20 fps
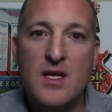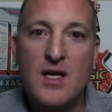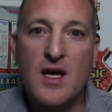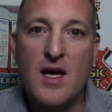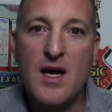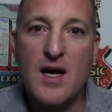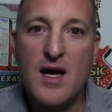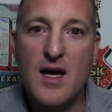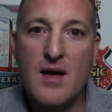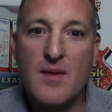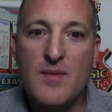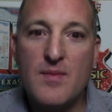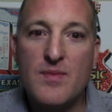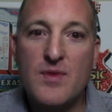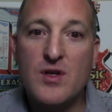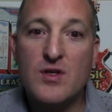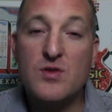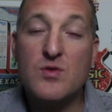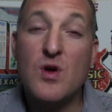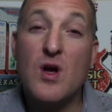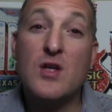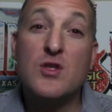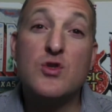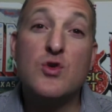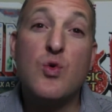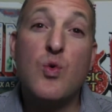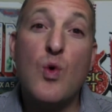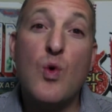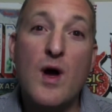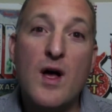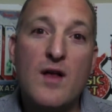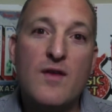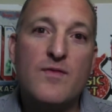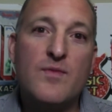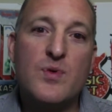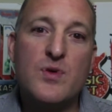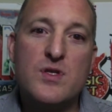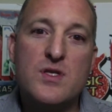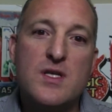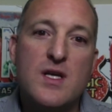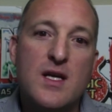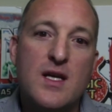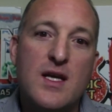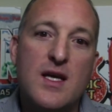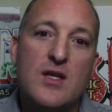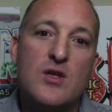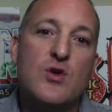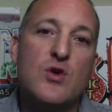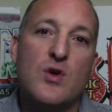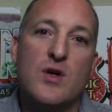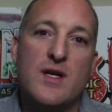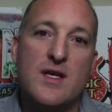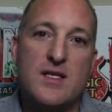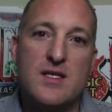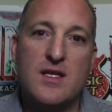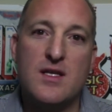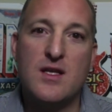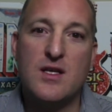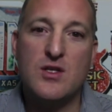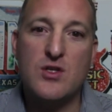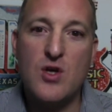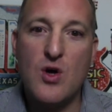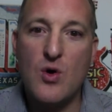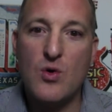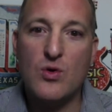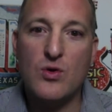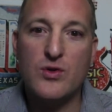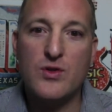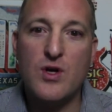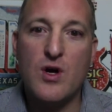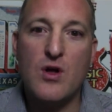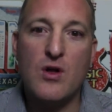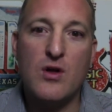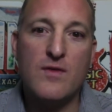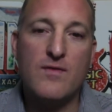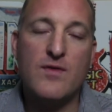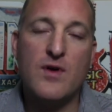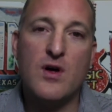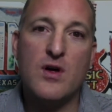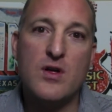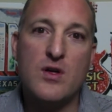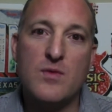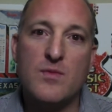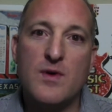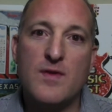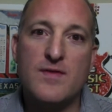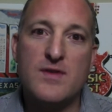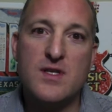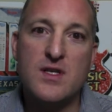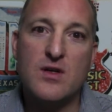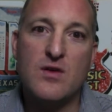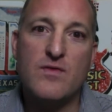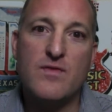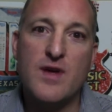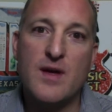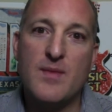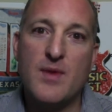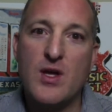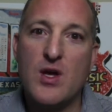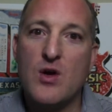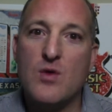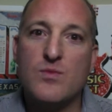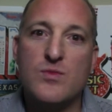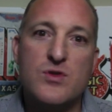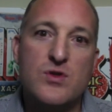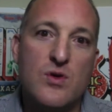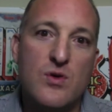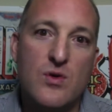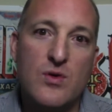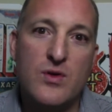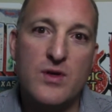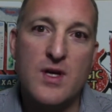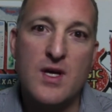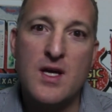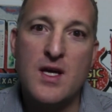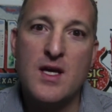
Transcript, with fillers: Uh, there's a twelve percent increase in the total dollar volume of single-family homes sold.